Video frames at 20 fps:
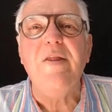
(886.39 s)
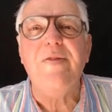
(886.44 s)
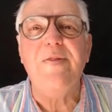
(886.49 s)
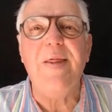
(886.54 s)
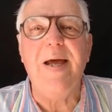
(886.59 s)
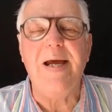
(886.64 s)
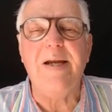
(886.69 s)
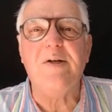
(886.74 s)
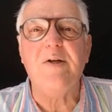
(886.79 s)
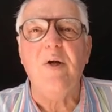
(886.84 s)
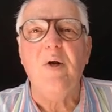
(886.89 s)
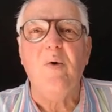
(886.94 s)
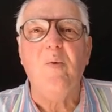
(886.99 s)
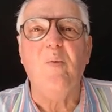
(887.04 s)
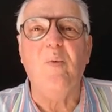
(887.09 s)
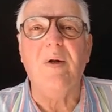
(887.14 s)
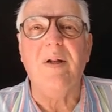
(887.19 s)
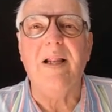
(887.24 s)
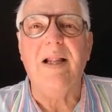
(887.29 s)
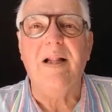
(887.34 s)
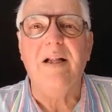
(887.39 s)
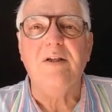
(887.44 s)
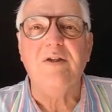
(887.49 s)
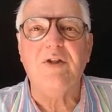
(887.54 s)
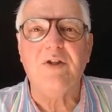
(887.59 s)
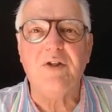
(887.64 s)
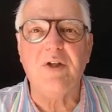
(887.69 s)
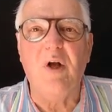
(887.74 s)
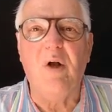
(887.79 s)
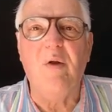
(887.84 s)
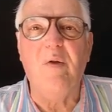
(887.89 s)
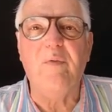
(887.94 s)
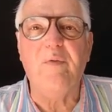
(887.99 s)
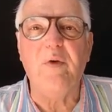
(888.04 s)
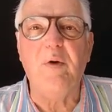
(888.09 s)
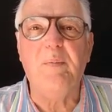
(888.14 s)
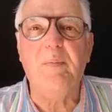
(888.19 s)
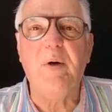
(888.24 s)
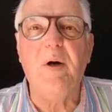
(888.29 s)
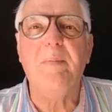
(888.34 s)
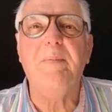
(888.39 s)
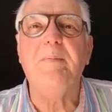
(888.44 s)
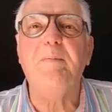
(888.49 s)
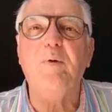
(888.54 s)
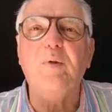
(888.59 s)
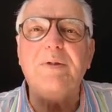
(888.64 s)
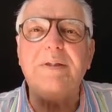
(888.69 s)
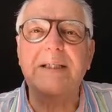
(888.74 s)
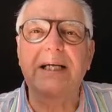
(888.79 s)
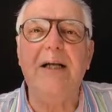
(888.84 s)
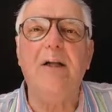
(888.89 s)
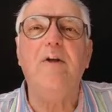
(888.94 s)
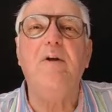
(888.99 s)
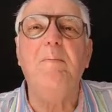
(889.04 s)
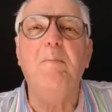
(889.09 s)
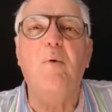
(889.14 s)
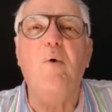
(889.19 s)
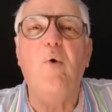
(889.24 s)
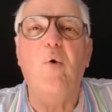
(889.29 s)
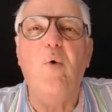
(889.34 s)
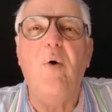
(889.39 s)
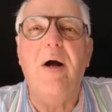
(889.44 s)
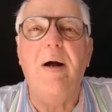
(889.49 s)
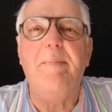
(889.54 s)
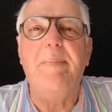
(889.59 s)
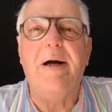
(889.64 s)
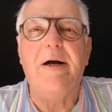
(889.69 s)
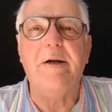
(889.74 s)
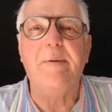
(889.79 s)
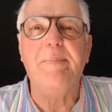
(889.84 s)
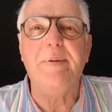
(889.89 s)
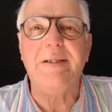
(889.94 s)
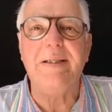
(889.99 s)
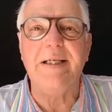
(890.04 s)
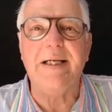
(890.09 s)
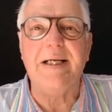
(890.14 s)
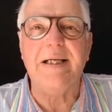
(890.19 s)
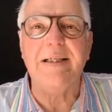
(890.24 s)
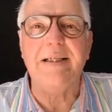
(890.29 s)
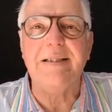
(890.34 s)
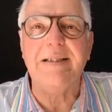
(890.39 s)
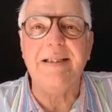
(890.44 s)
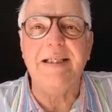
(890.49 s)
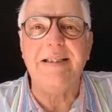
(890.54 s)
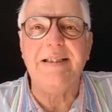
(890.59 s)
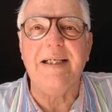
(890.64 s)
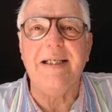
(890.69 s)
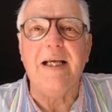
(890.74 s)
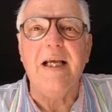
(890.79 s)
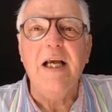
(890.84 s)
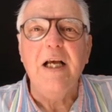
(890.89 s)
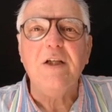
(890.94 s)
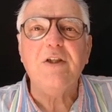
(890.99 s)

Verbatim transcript: that will solve your problem or tell you more about a particular setting.